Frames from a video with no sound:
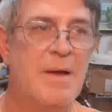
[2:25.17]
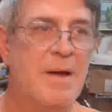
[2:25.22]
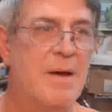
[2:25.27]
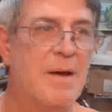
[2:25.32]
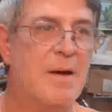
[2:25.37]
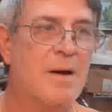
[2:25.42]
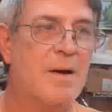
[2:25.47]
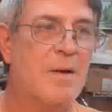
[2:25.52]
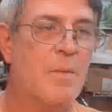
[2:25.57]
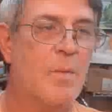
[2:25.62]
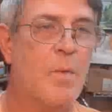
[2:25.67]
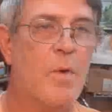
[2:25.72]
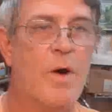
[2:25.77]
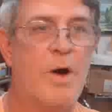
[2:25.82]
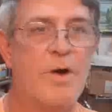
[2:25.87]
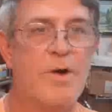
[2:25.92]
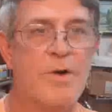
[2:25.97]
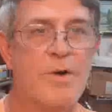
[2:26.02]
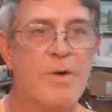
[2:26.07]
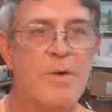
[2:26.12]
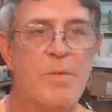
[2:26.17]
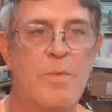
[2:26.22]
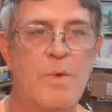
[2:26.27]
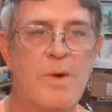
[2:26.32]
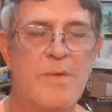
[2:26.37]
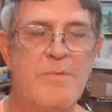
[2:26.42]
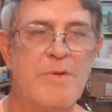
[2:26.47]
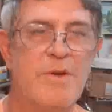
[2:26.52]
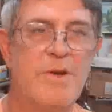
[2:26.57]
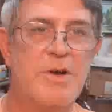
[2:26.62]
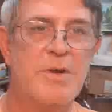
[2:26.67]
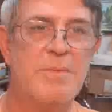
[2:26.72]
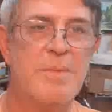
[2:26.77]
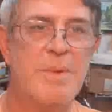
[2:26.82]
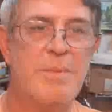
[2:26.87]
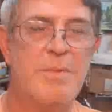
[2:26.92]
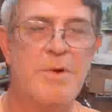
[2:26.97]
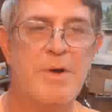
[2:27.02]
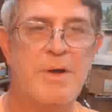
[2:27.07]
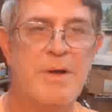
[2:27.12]
water, whatever you're going to be
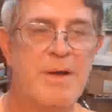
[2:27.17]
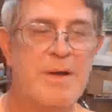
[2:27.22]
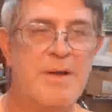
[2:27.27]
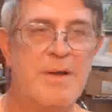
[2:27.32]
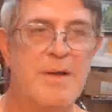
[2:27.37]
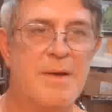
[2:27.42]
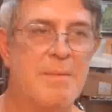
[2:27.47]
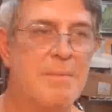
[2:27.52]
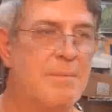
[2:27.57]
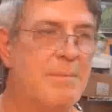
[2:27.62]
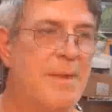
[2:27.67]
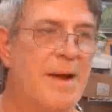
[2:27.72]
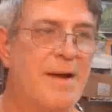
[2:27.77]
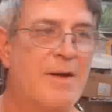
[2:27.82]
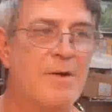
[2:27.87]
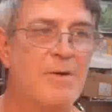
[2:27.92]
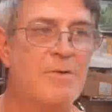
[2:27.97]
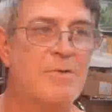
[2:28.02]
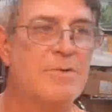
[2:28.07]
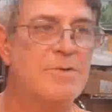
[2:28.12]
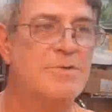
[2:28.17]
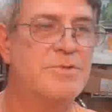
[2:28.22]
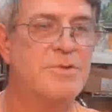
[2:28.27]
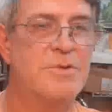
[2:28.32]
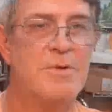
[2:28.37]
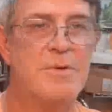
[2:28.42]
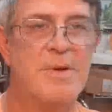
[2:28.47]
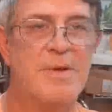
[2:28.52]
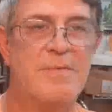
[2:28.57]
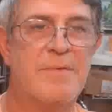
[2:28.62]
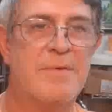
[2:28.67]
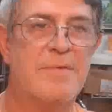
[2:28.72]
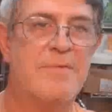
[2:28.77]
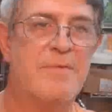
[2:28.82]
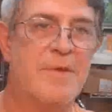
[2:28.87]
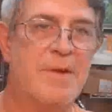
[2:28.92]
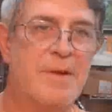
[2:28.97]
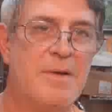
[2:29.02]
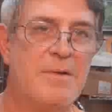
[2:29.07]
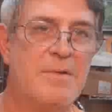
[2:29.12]
putting in there, meadows or different
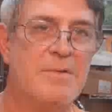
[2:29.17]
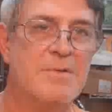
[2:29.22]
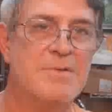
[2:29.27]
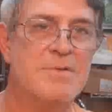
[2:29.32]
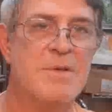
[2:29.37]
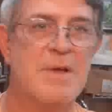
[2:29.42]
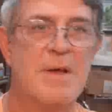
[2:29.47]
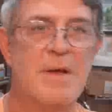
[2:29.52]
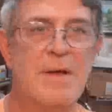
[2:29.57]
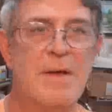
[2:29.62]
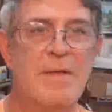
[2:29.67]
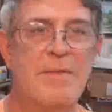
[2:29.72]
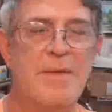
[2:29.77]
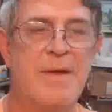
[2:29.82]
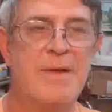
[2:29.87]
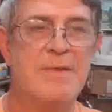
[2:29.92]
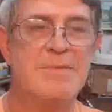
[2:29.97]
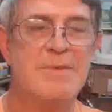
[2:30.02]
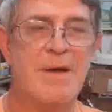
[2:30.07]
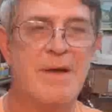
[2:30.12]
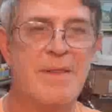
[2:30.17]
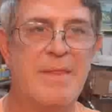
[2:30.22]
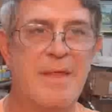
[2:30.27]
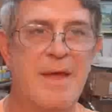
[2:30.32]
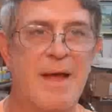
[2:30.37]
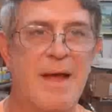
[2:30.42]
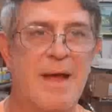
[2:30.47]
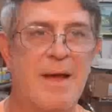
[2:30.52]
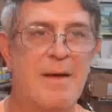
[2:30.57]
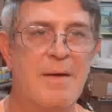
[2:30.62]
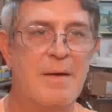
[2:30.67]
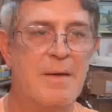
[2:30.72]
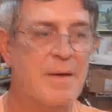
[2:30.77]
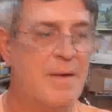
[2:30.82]
fields, things like that.